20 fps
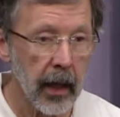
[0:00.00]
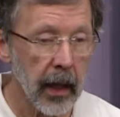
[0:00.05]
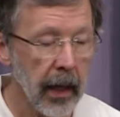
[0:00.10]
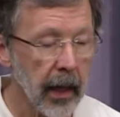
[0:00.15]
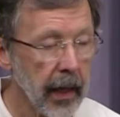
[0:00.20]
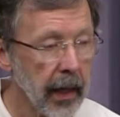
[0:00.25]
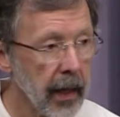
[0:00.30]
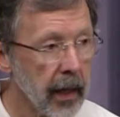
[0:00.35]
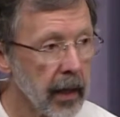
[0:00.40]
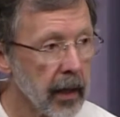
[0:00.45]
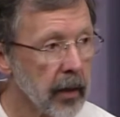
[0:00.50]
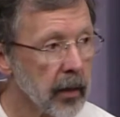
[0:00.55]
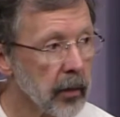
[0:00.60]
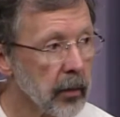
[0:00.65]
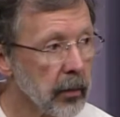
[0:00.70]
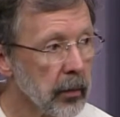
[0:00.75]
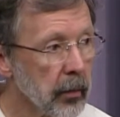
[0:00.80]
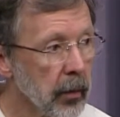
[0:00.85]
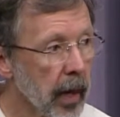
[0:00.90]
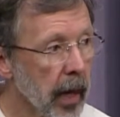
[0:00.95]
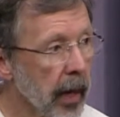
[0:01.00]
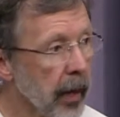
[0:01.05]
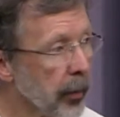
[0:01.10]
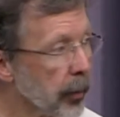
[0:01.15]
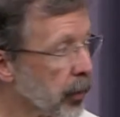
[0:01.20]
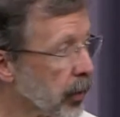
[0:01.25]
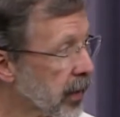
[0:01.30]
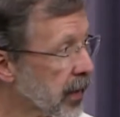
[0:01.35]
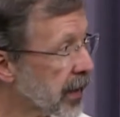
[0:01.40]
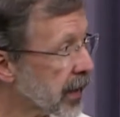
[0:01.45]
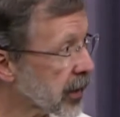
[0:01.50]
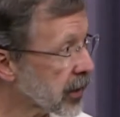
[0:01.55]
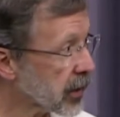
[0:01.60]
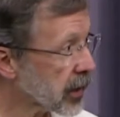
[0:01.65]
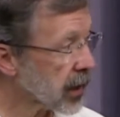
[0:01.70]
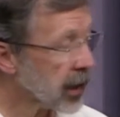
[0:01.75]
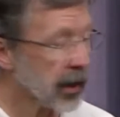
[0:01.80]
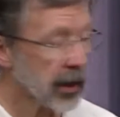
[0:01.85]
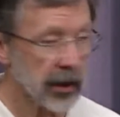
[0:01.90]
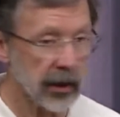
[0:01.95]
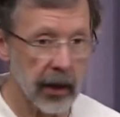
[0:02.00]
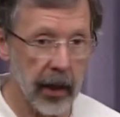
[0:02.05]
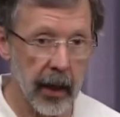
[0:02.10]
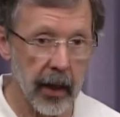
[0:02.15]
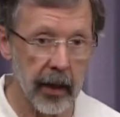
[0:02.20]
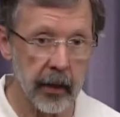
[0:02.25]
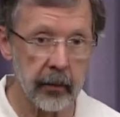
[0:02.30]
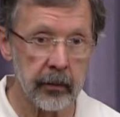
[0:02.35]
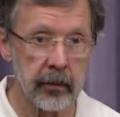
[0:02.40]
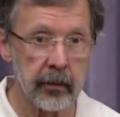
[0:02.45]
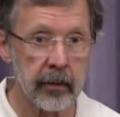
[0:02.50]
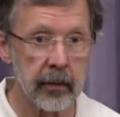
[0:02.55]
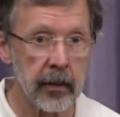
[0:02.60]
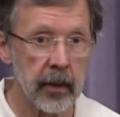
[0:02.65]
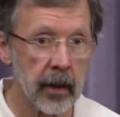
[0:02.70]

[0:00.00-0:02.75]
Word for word: And my prediction at the time